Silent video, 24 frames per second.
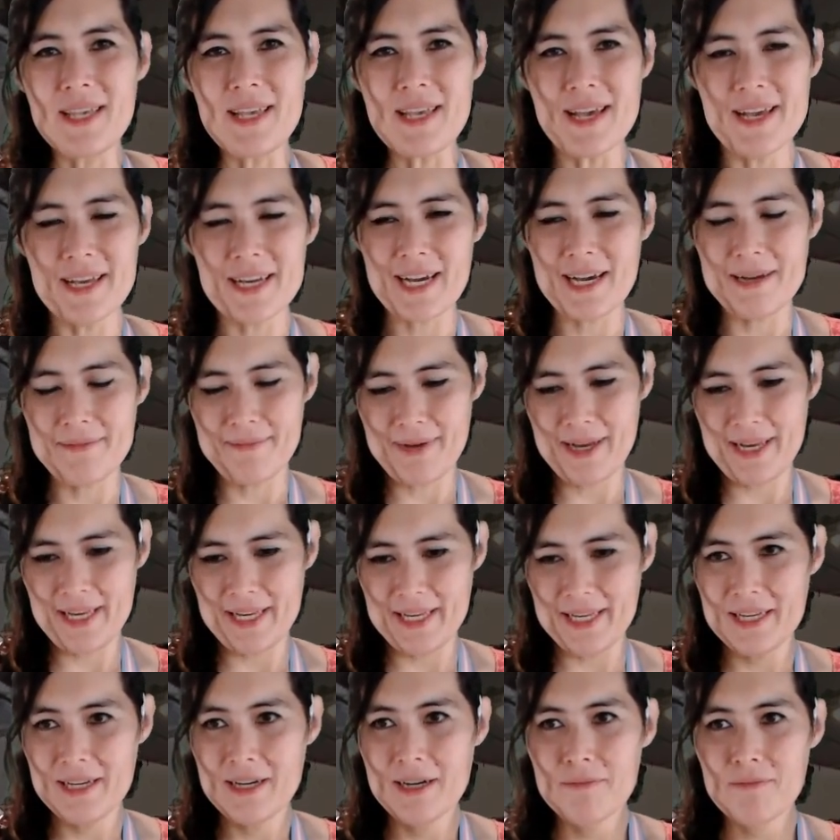I got
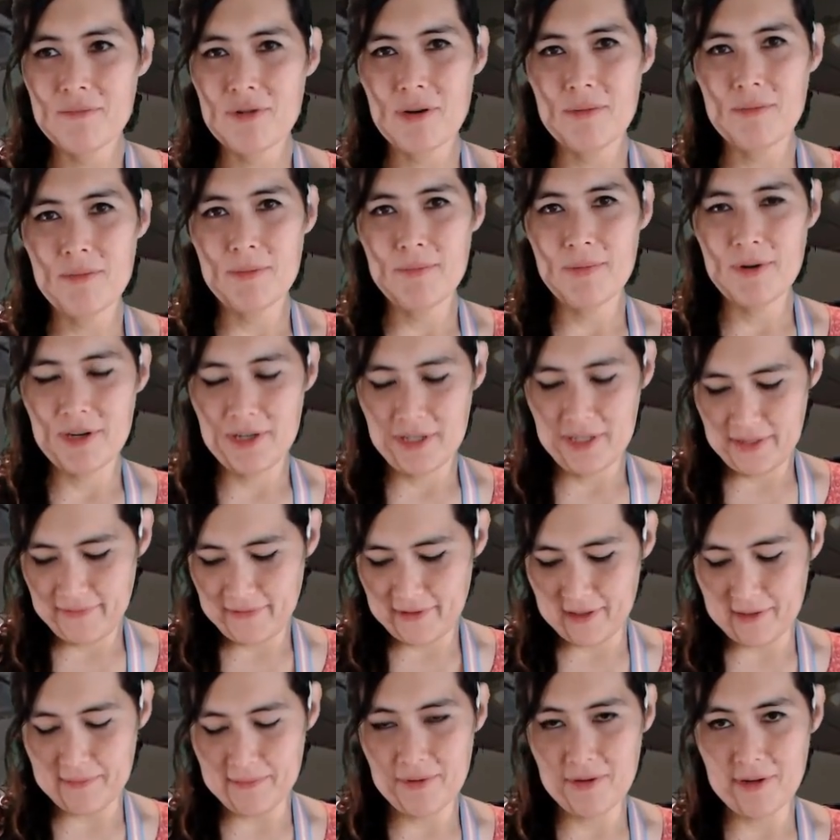my promo purse
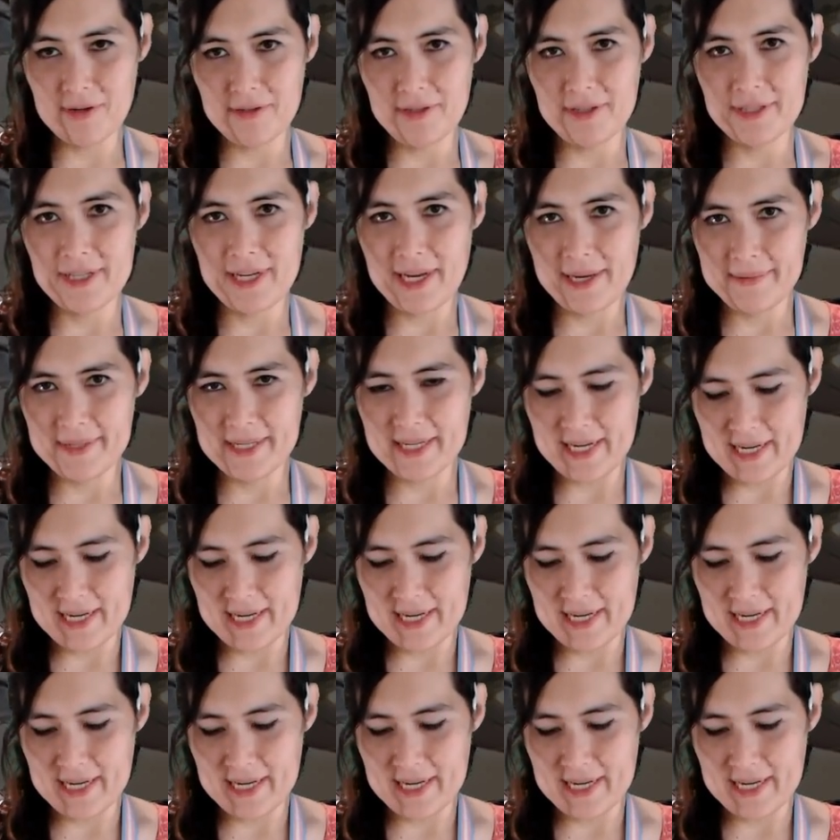full of prototypes.